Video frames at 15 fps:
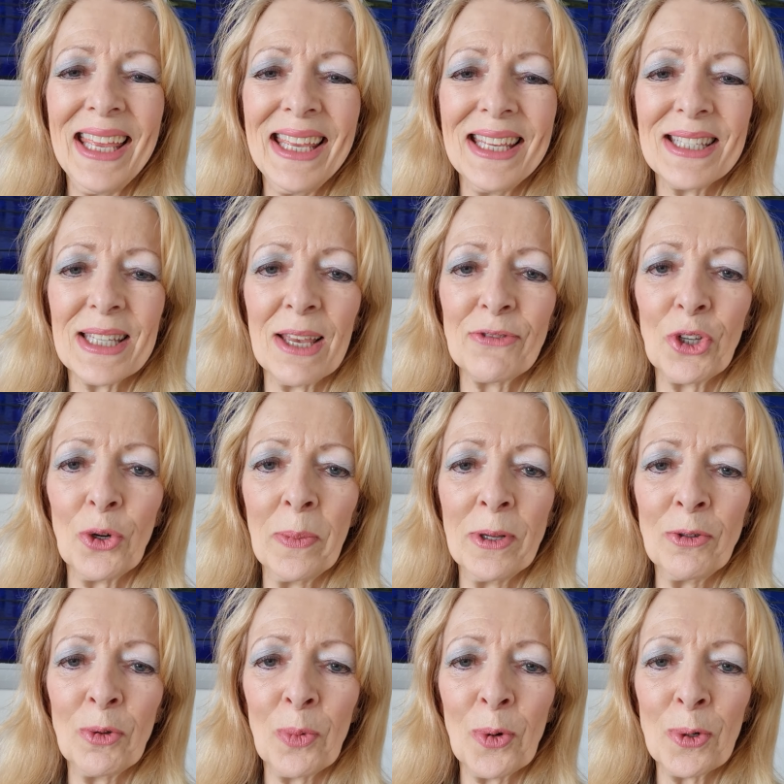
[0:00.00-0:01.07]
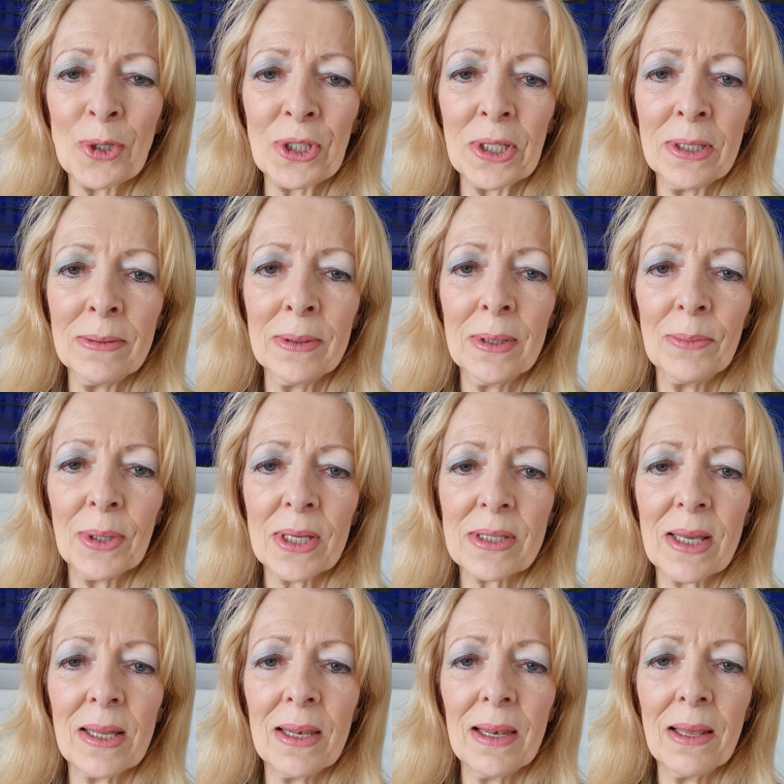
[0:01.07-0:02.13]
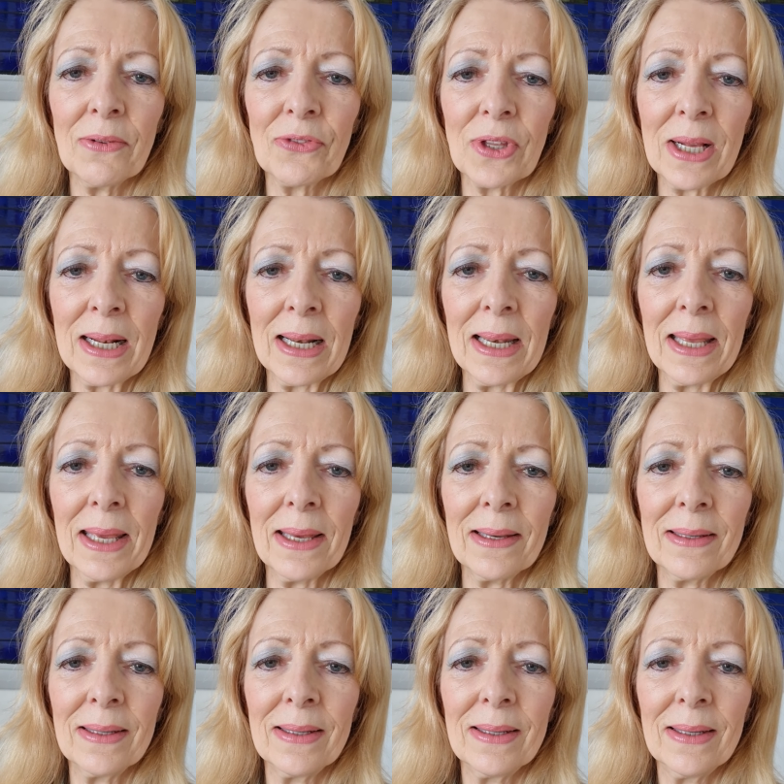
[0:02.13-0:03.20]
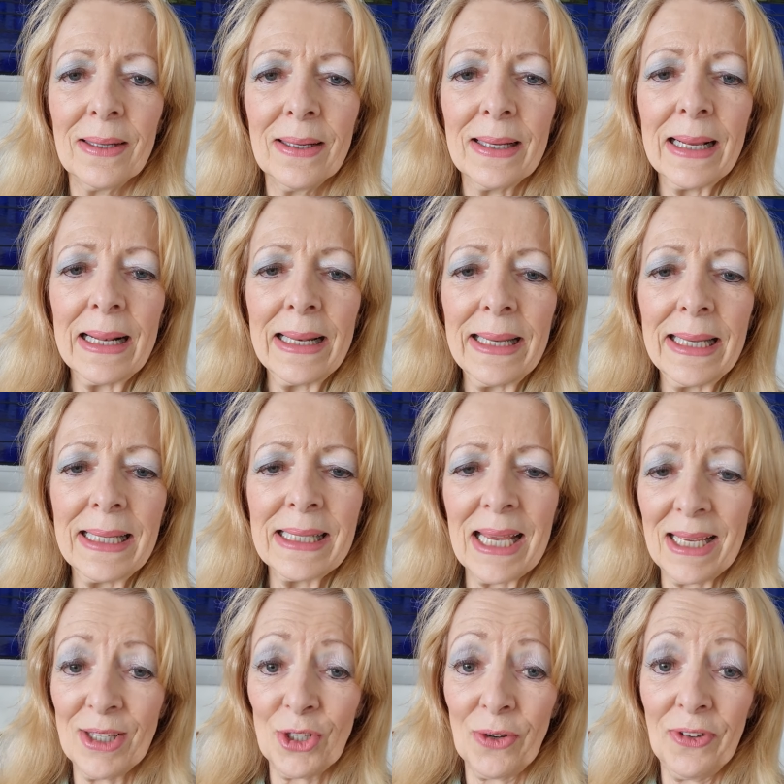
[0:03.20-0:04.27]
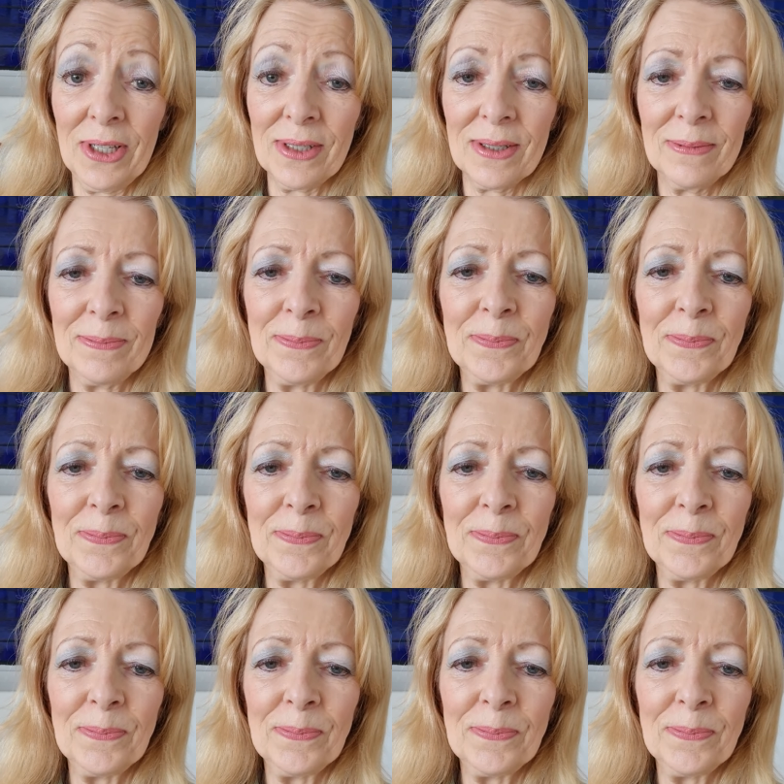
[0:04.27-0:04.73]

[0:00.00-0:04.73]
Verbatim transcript: is Evian mineral water because I love the clear, clean taste of it.